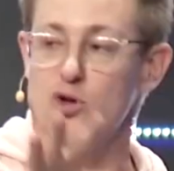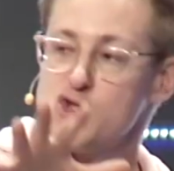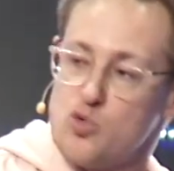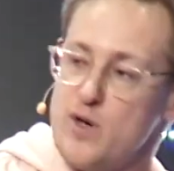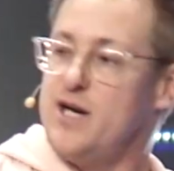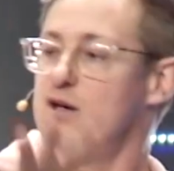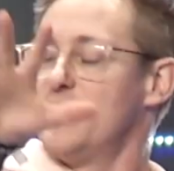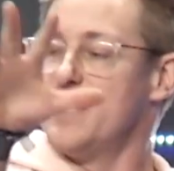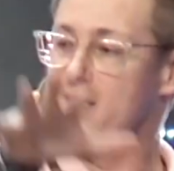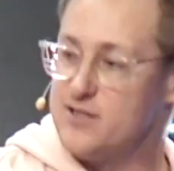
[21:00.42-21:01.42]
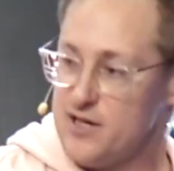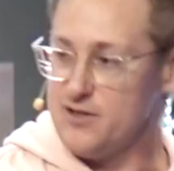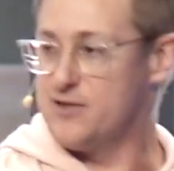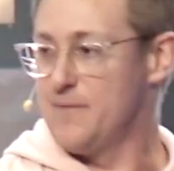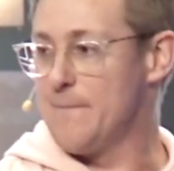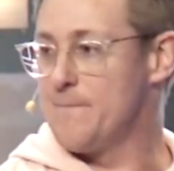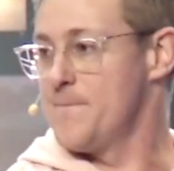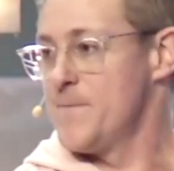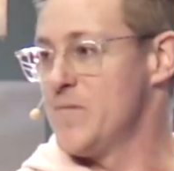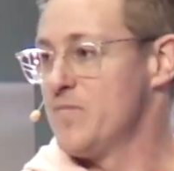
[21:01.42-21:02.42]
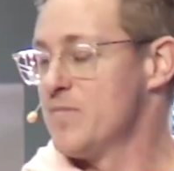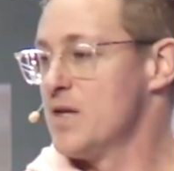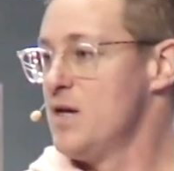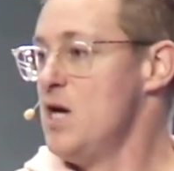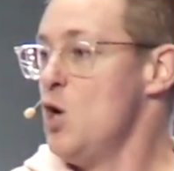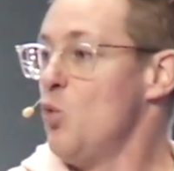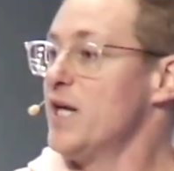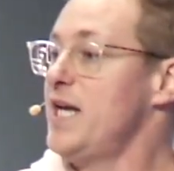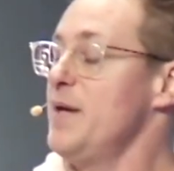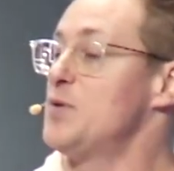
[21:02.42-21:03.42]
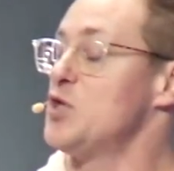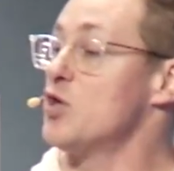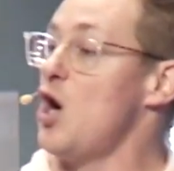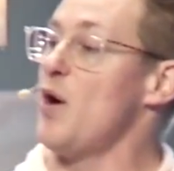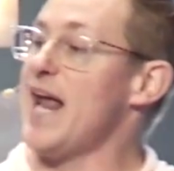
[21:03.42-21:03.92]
is real and exists. What keeps you going